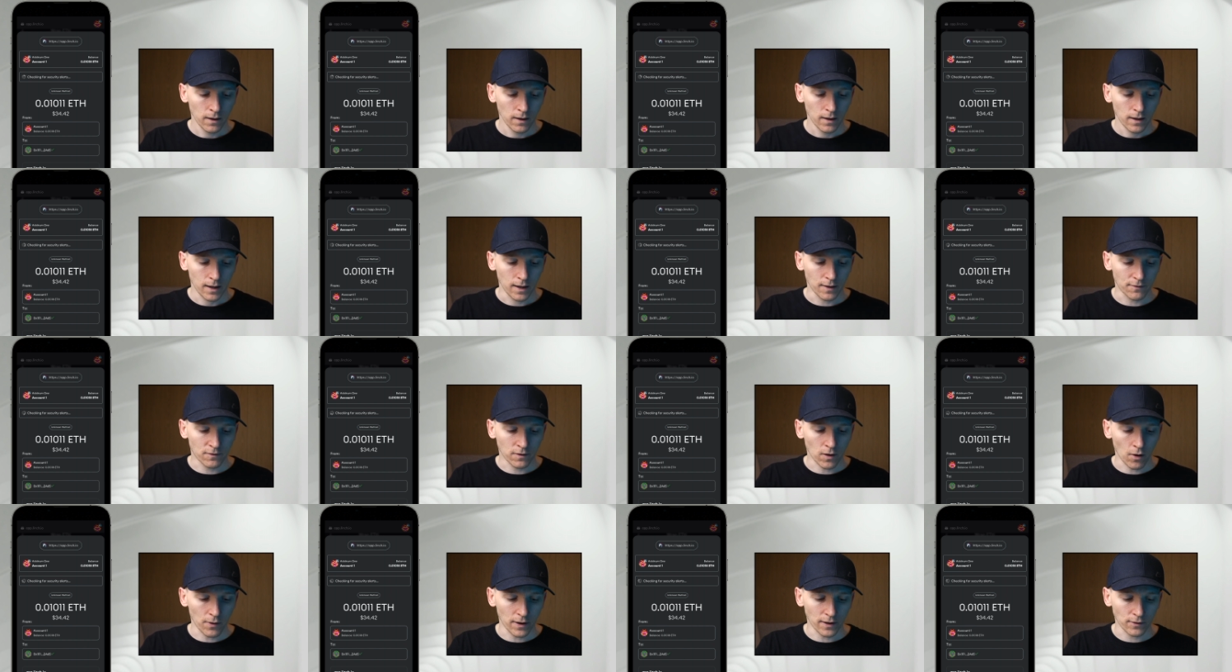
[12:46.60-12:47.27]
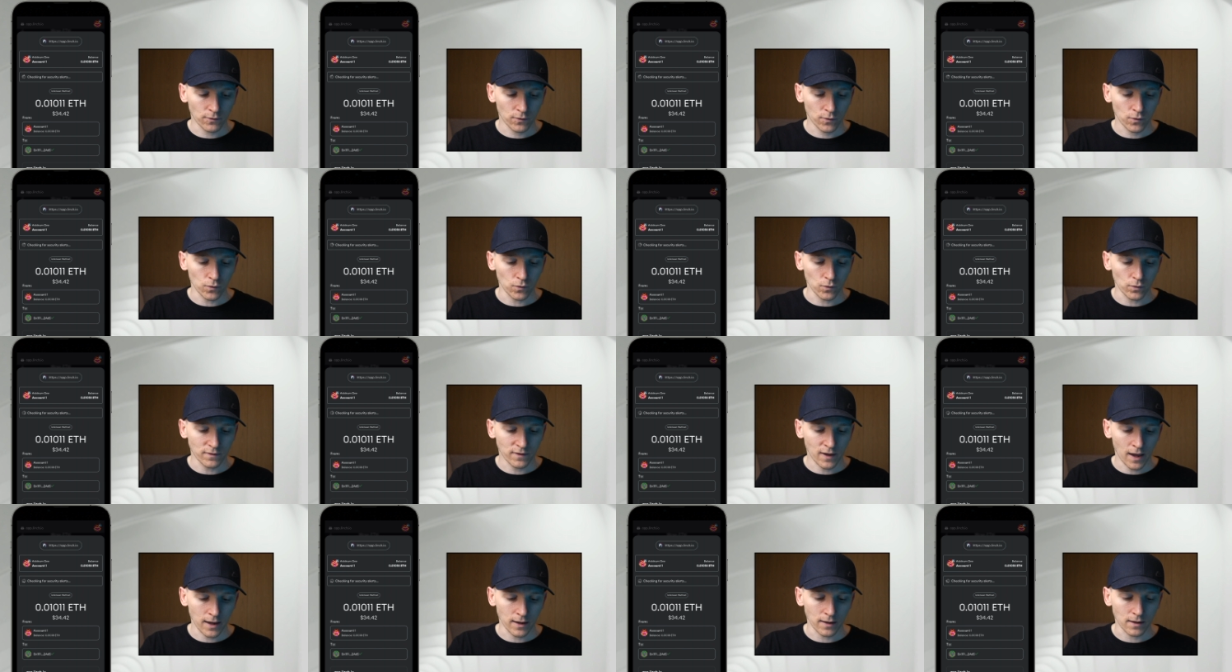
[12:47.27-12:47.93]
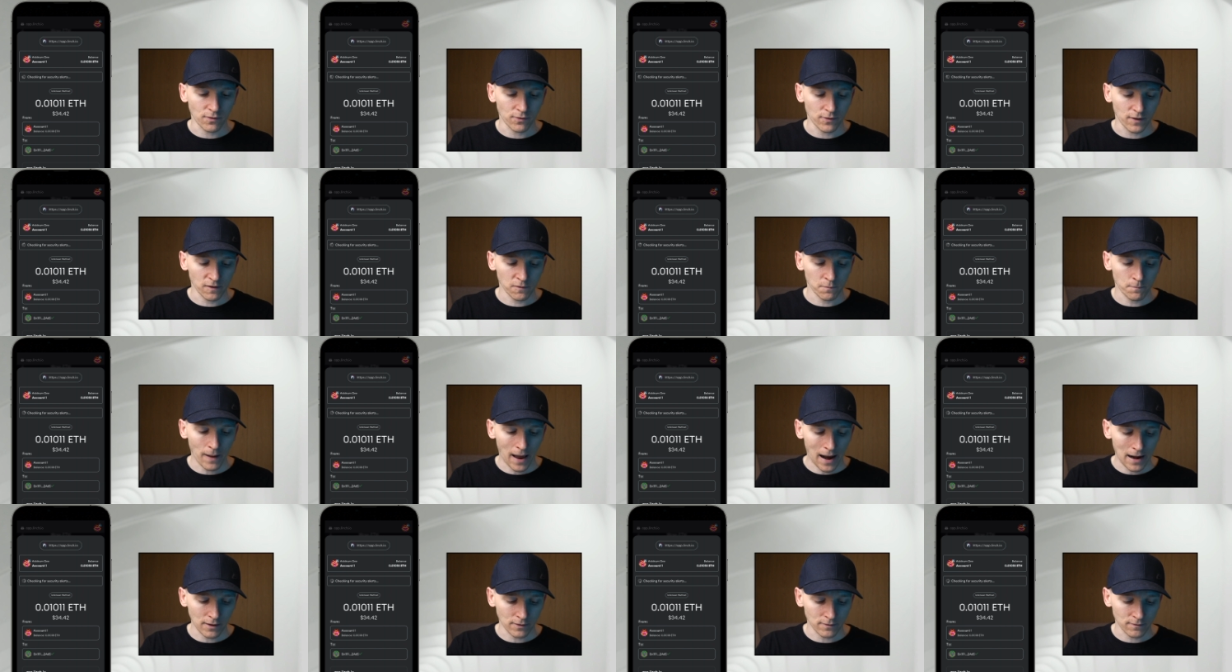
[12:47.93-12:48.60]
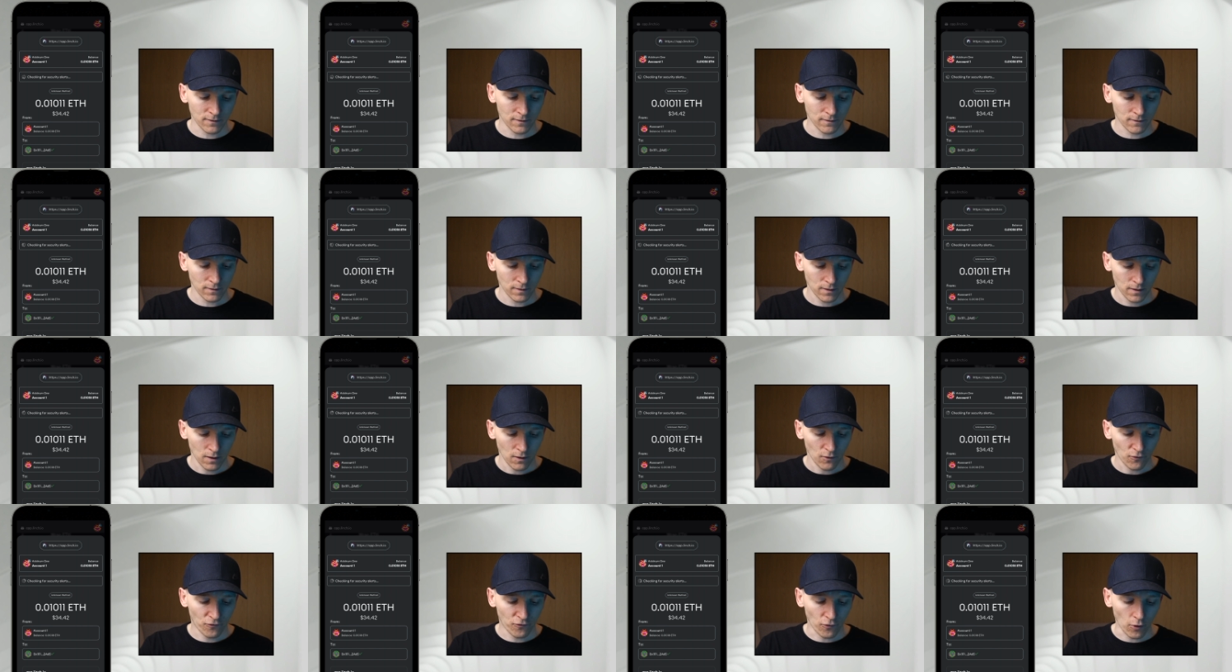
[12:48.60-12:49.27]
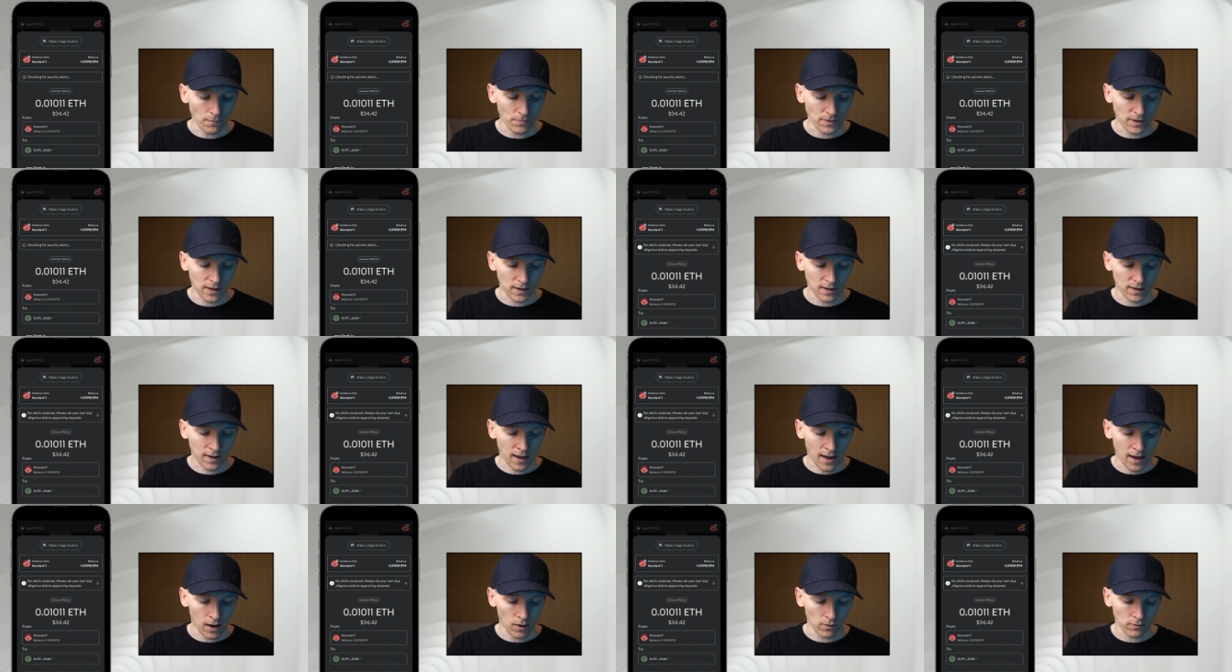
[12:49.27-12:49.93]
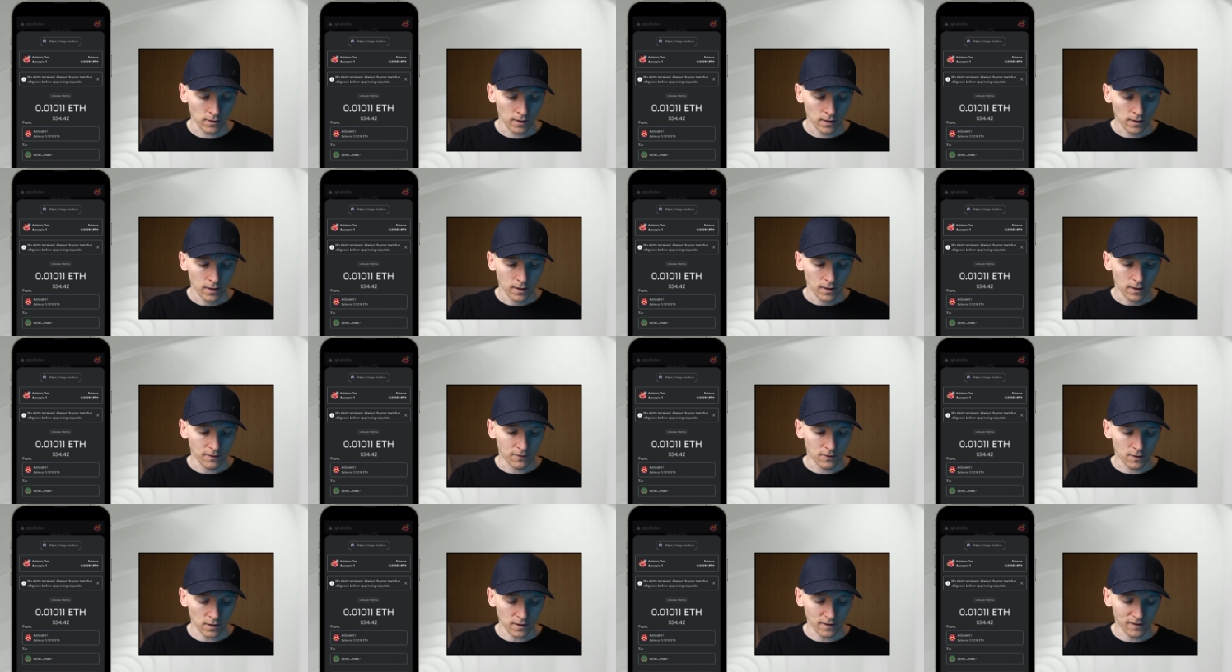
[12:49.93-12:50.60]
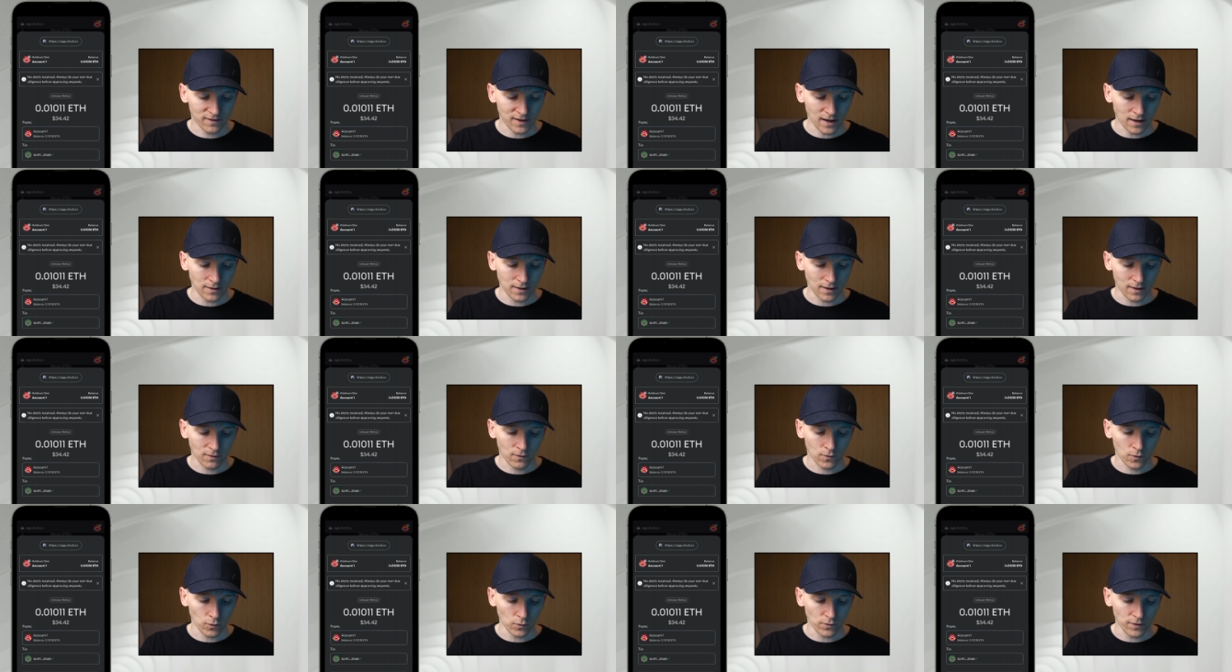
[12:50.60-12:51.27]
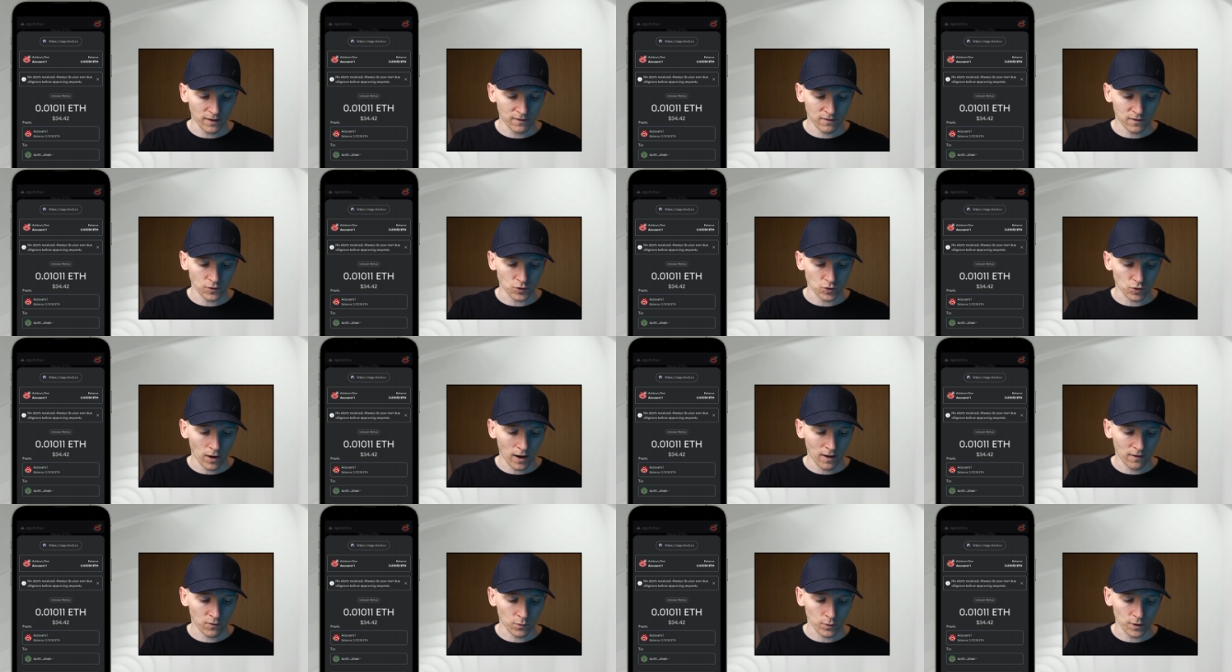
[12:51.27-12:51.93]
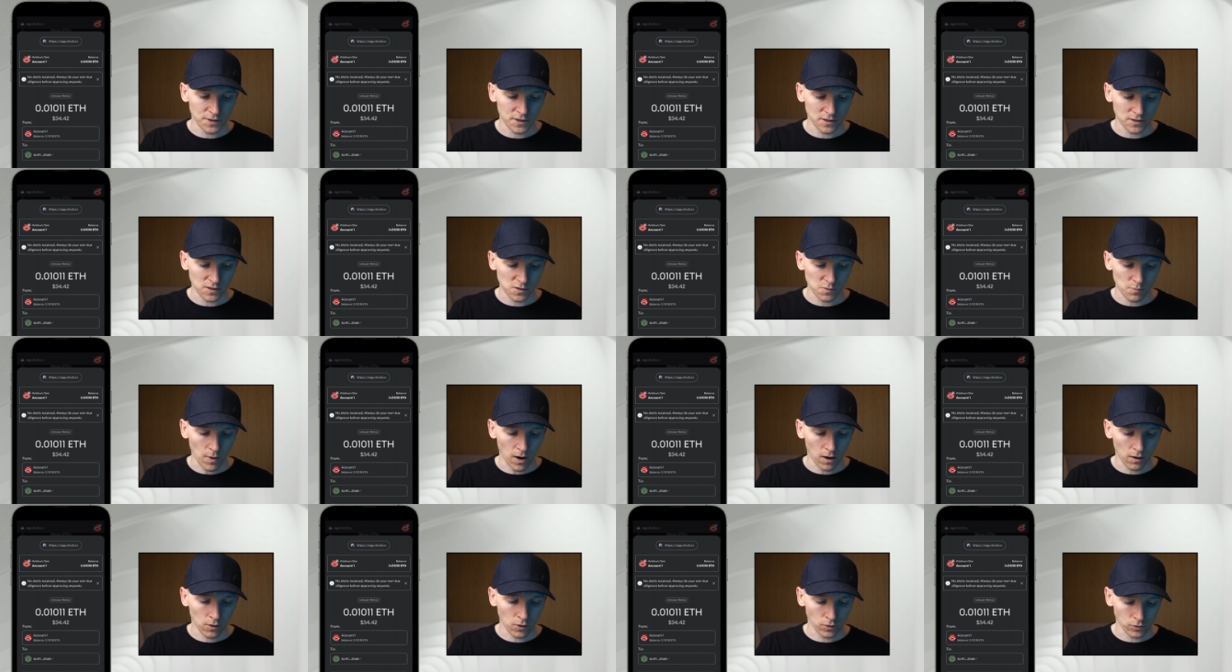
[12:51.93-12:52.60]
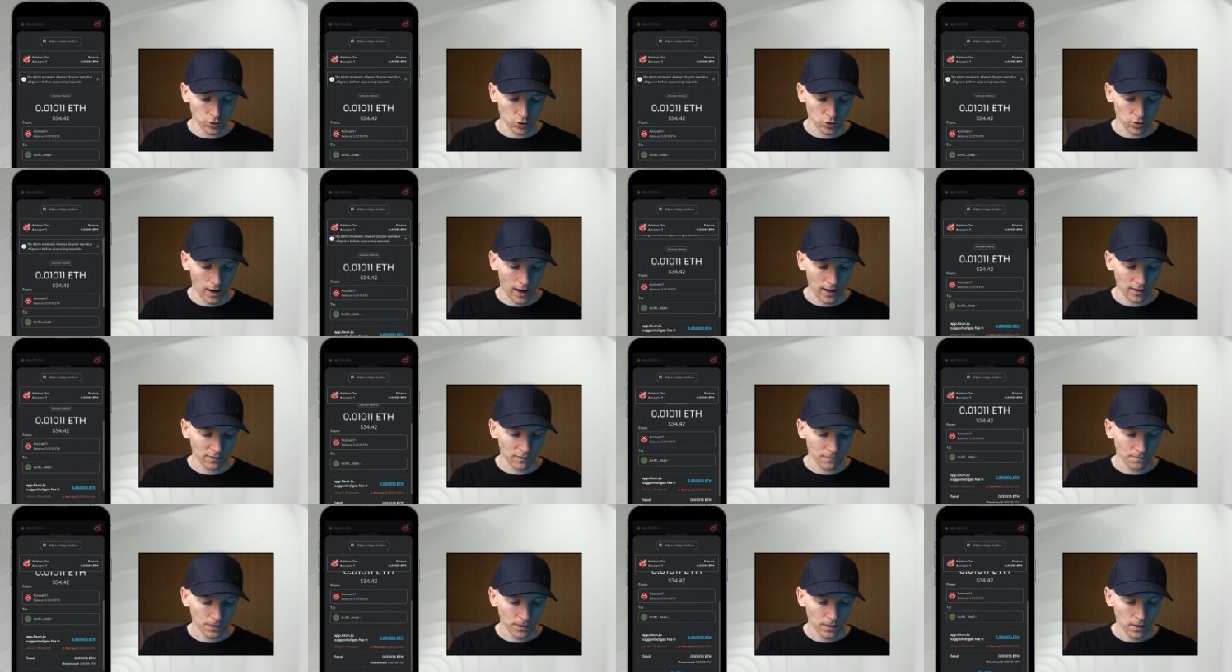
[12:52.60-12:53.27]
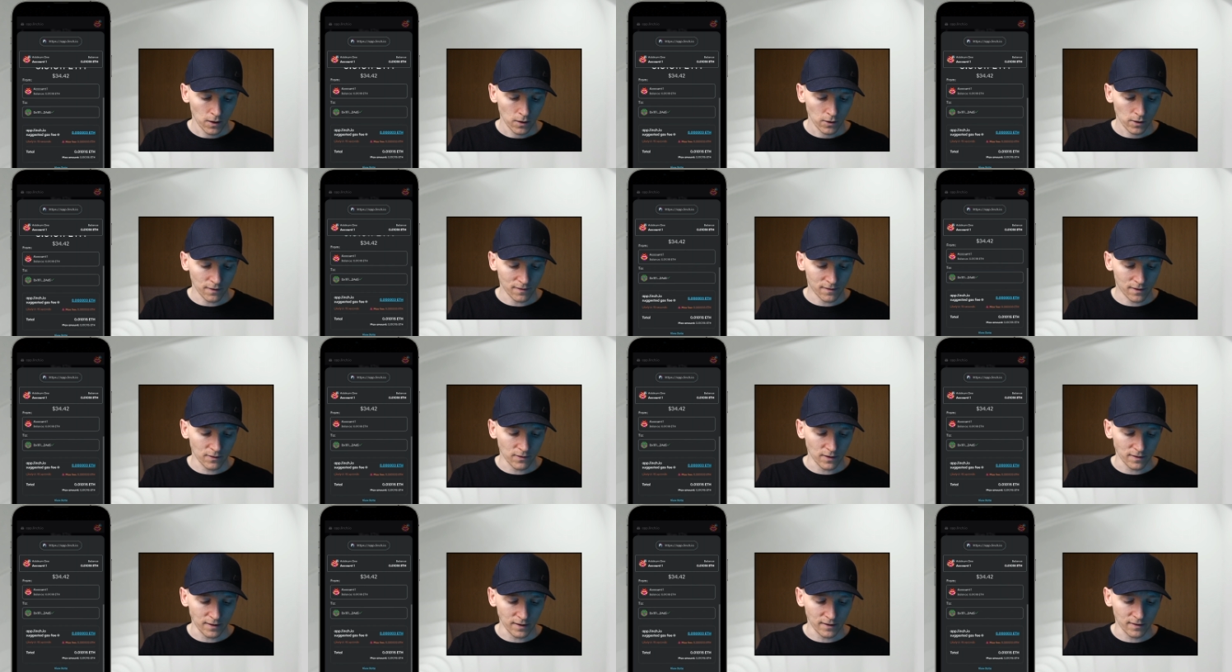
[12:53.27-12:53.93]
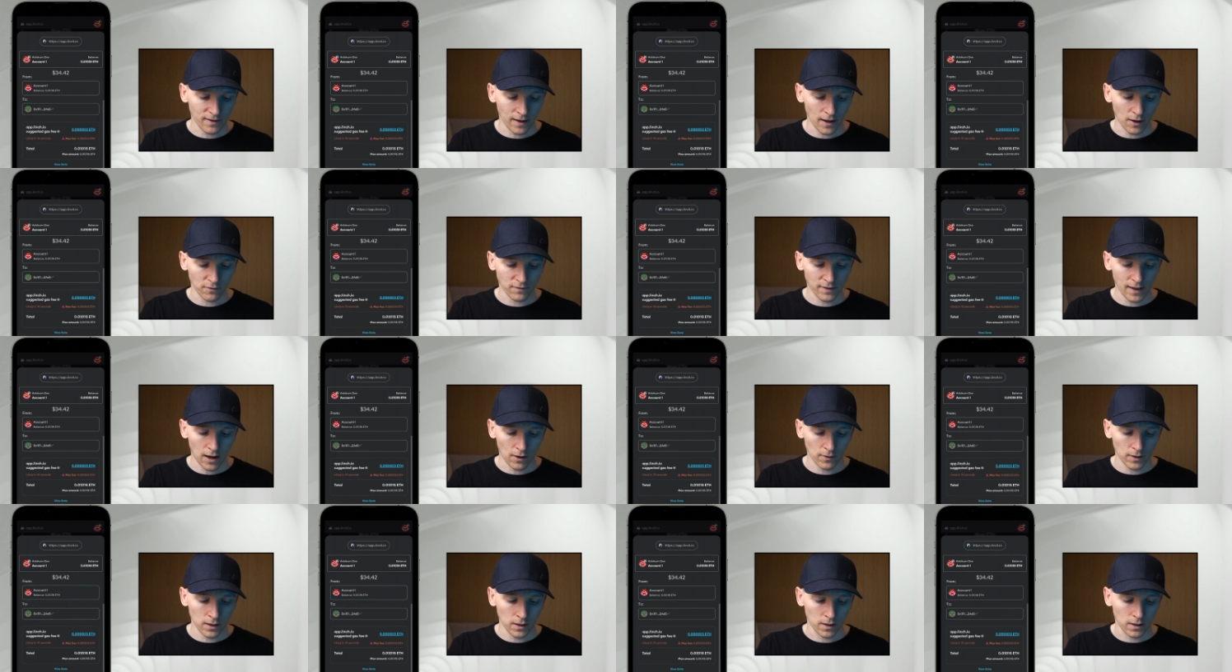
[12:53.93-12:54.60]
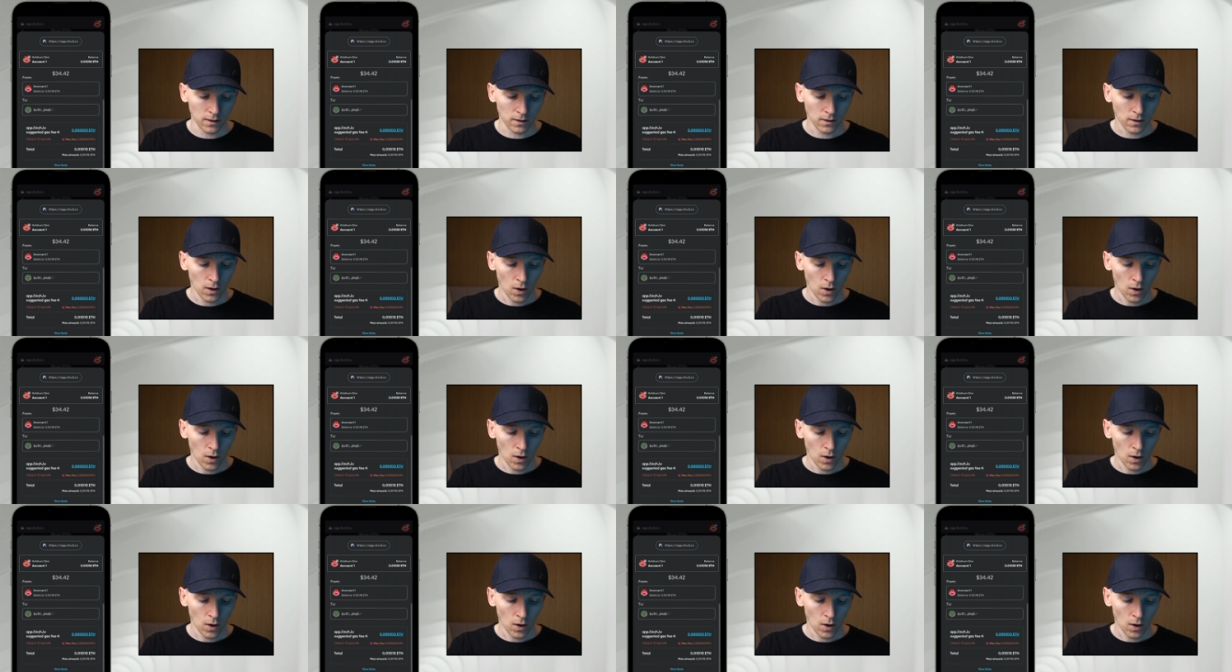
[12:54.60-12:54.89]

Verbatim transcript: it's going to take this balance from the account. It's going to send it to this address, which is a smart contract. You can see the details down here,